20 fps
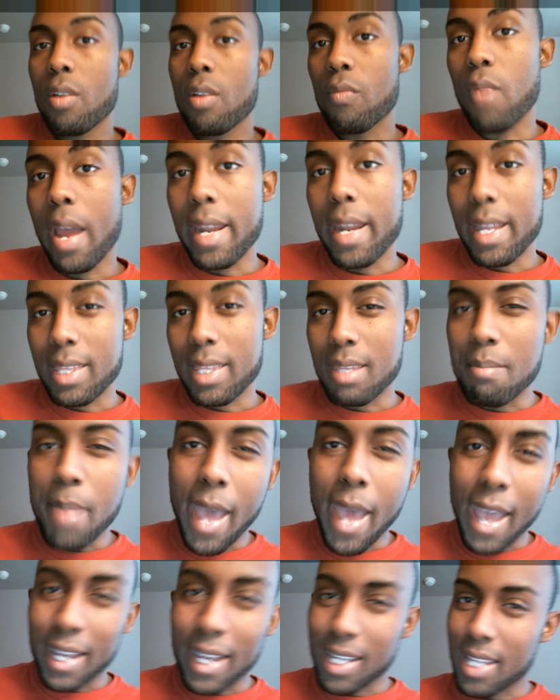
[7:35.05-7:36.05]
right at the
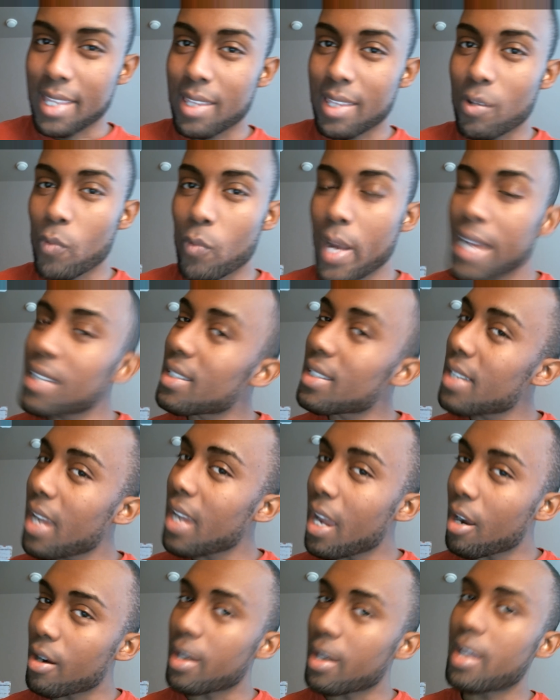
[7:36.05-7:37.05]
back in the waist
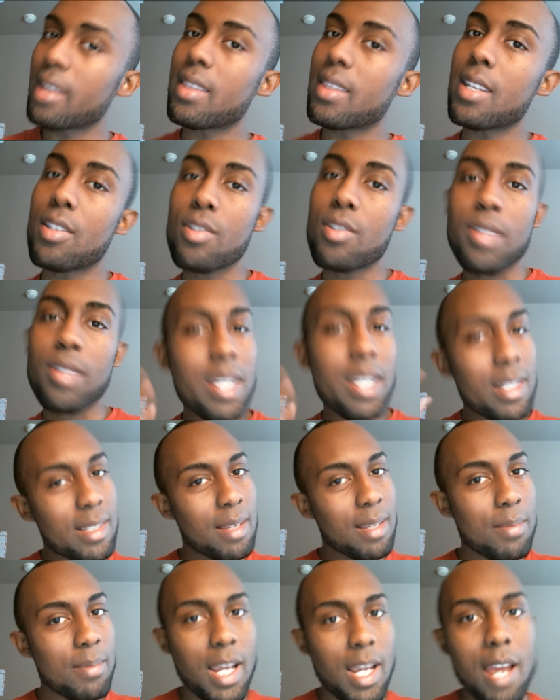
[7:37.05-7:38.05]
area that you get
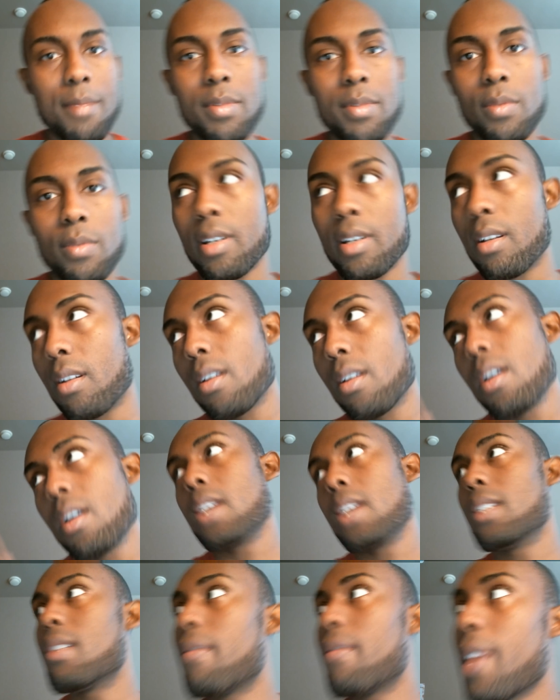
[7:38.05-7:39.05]
sometimes when you're
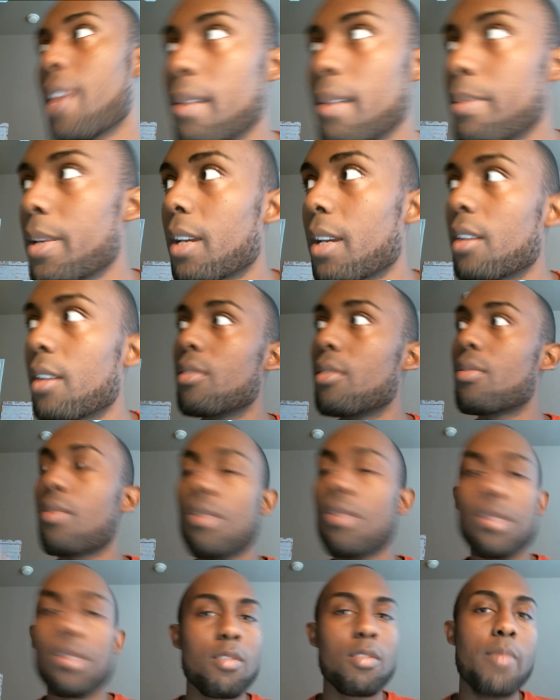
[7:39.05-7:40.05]
developing a new
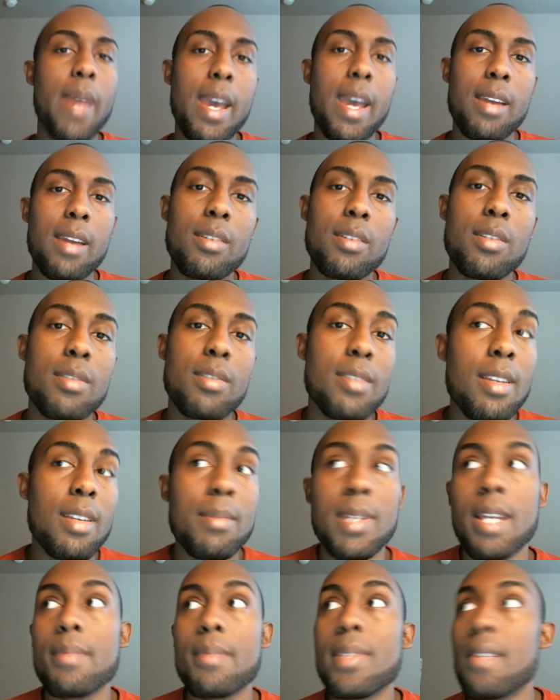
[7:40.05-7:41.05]
torso pattern, or
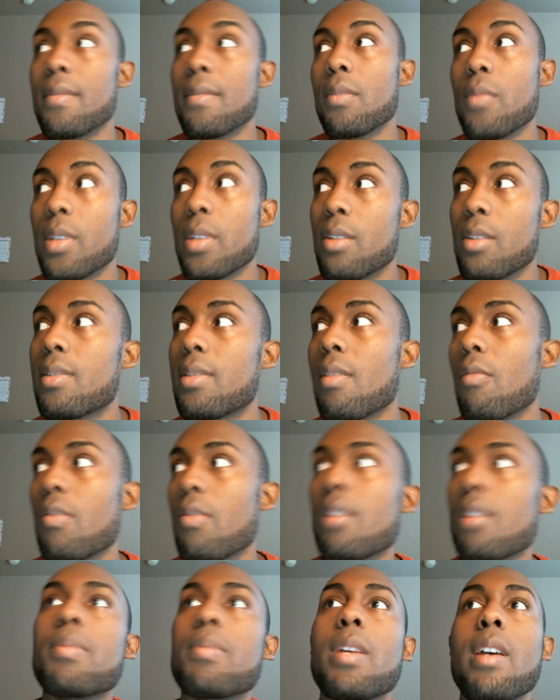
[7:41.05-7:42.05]
sometimes even when you sew
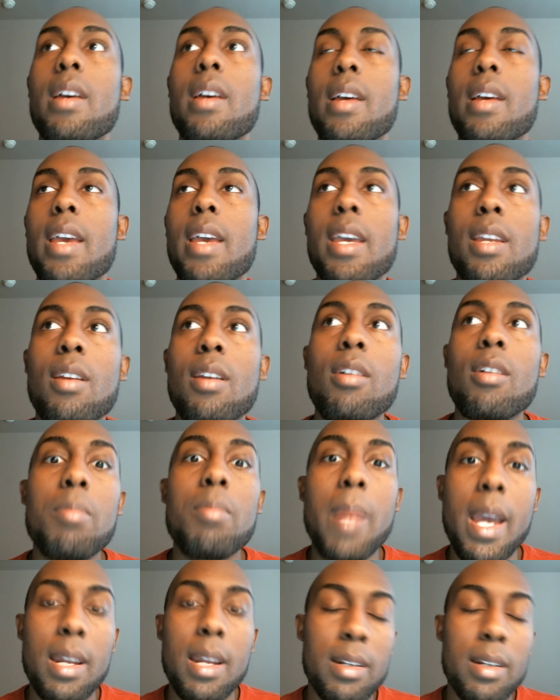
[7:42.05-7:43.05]
up an old
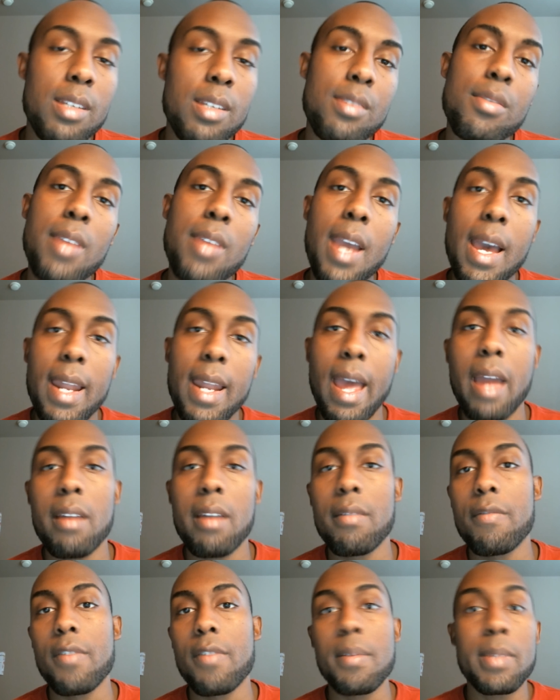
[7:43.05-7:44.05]
pattern that you got
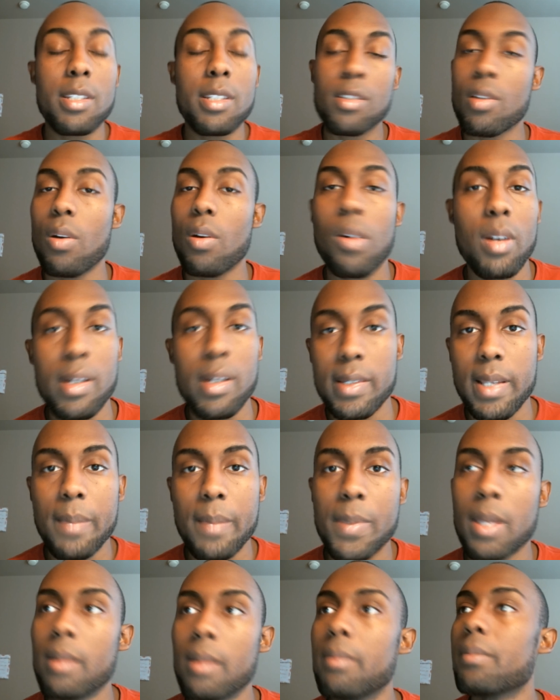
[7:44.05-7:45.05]
from the store or
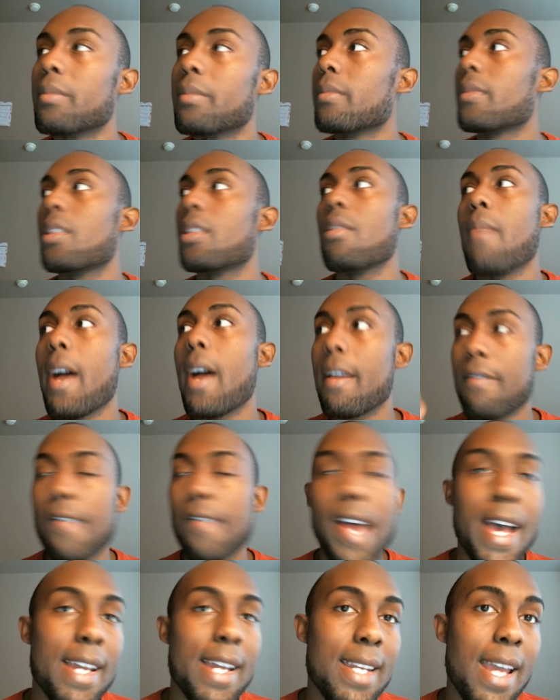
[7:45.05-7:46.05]
something. You might
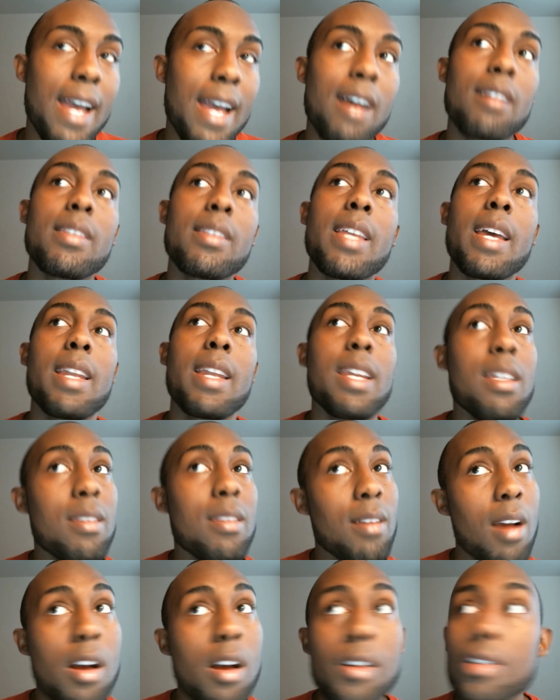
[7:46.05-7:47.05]
find out that
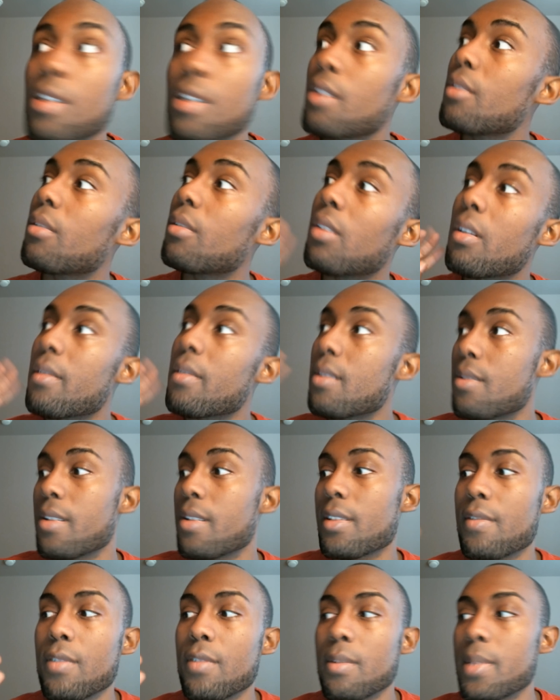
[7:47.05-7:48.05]
either on you or on the
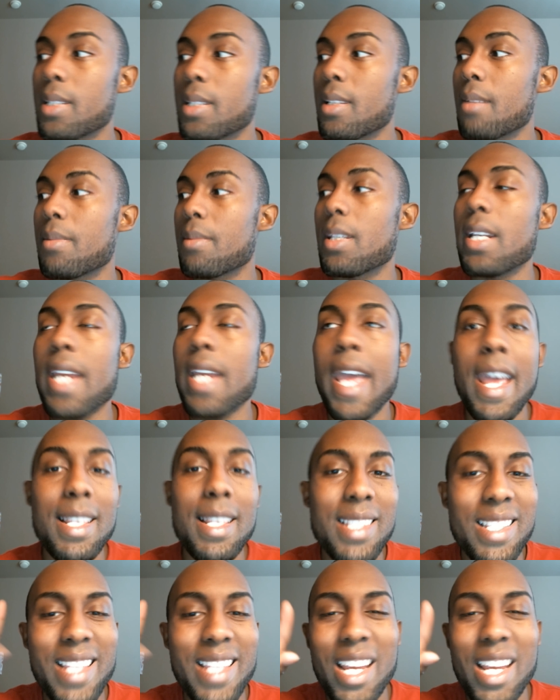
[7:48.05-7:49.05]
dress form or something, it has this